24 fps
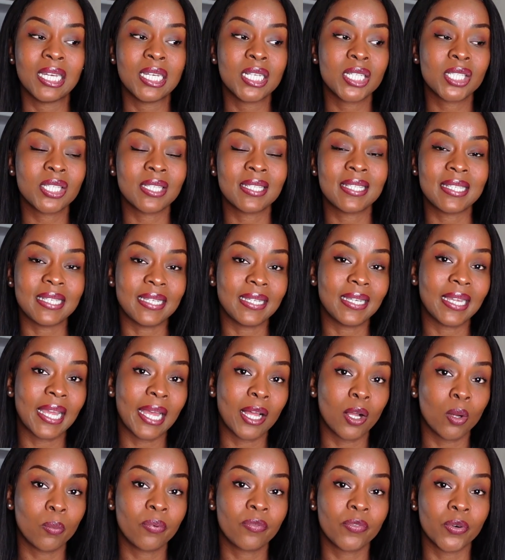to seek
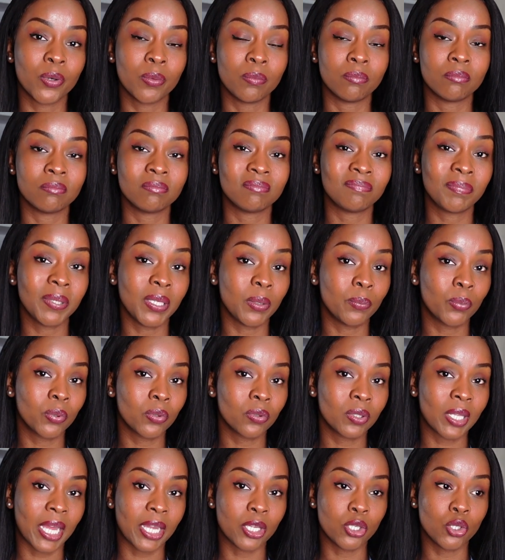help from
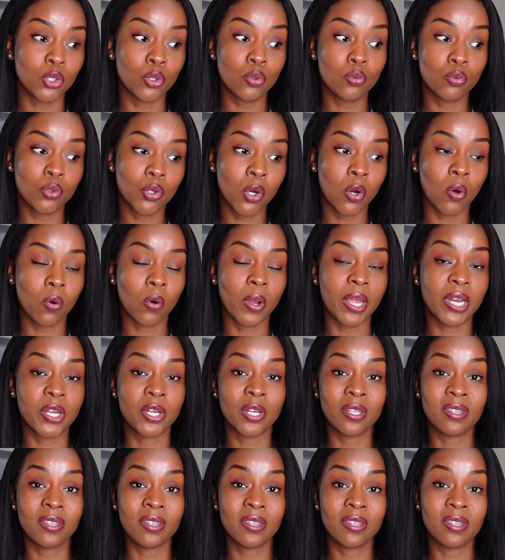people that you know and